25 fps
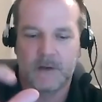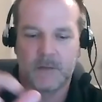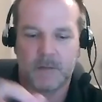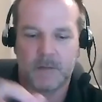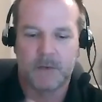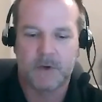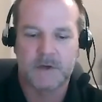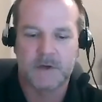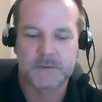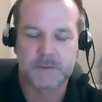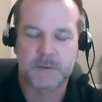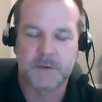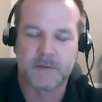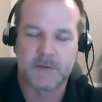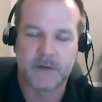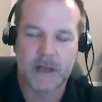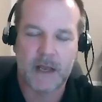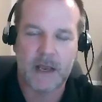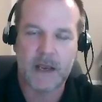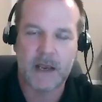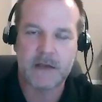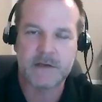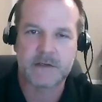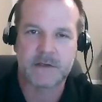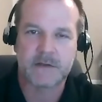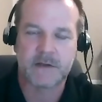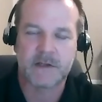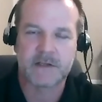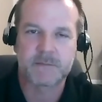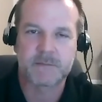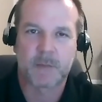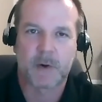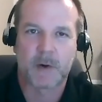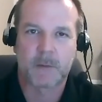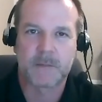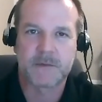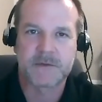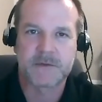because we have an agent that's
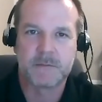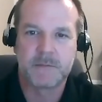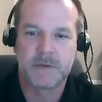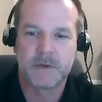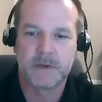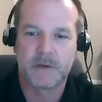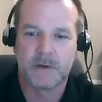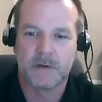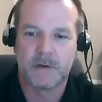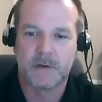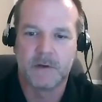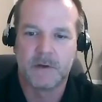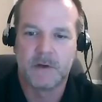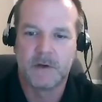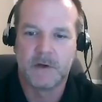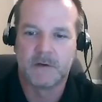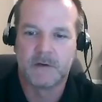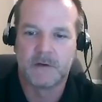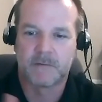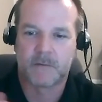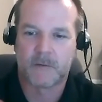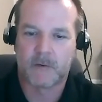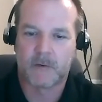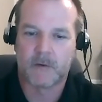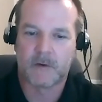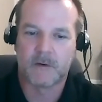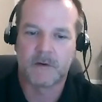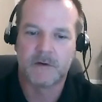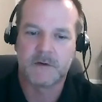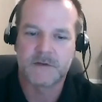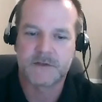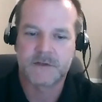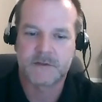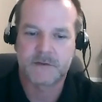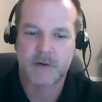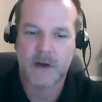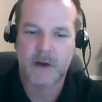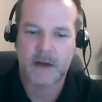purpose-built for
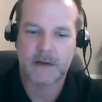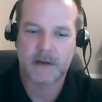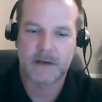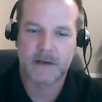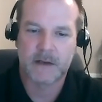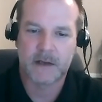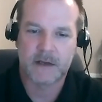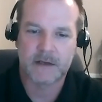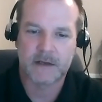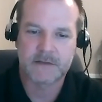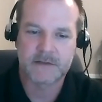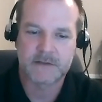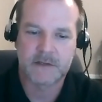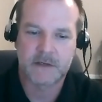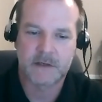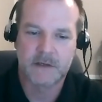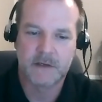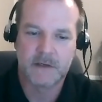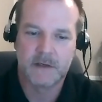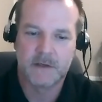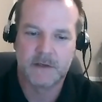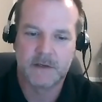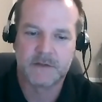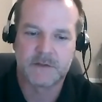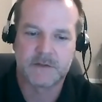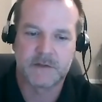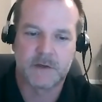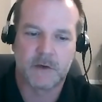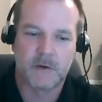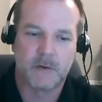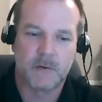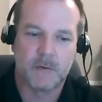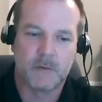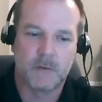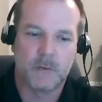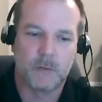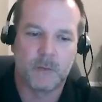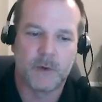Stratodesk.
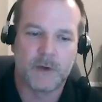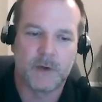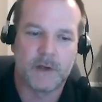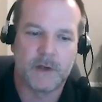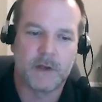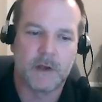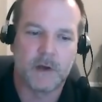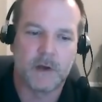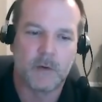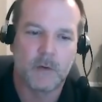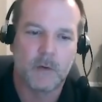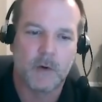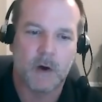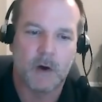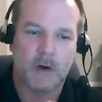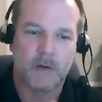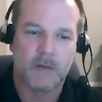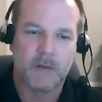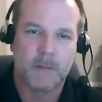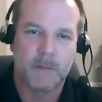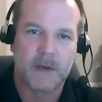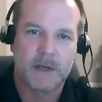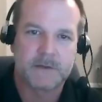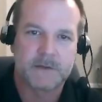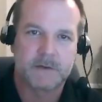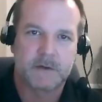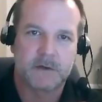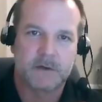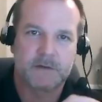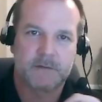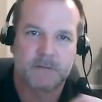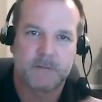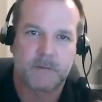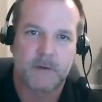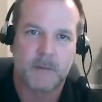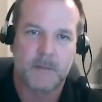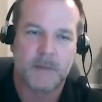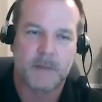So we know all the metrics
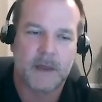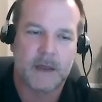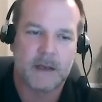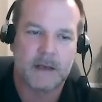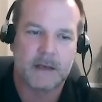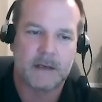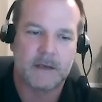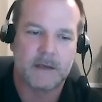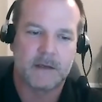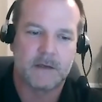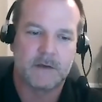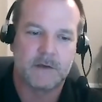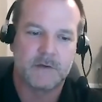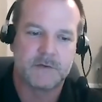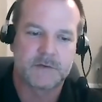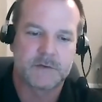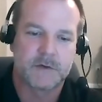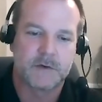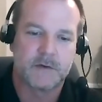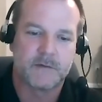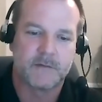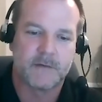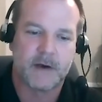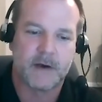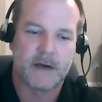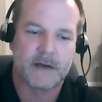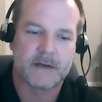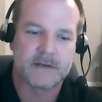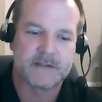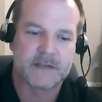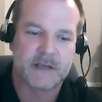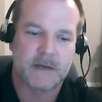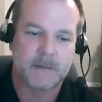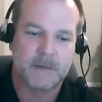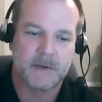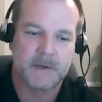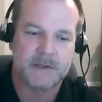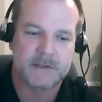from that end user device,
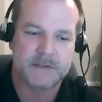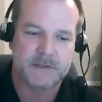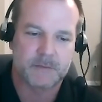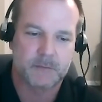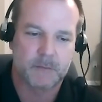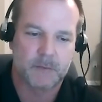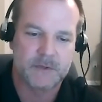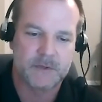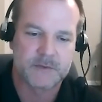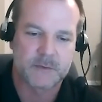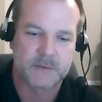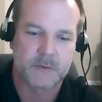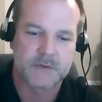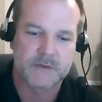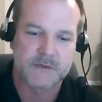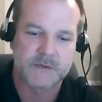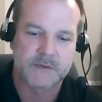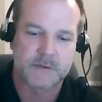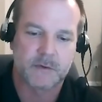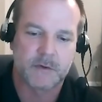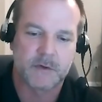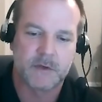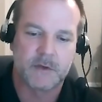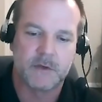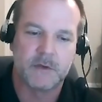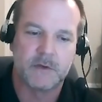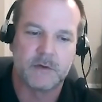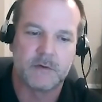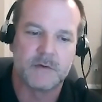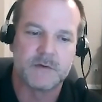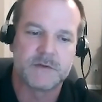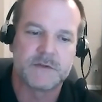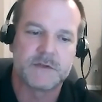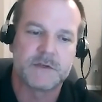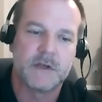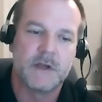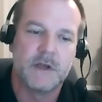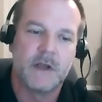how much resources are in
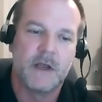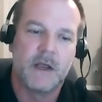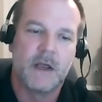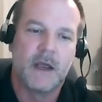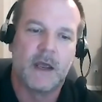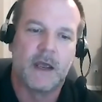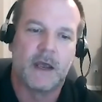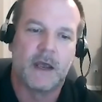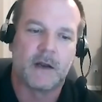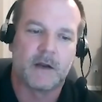use, and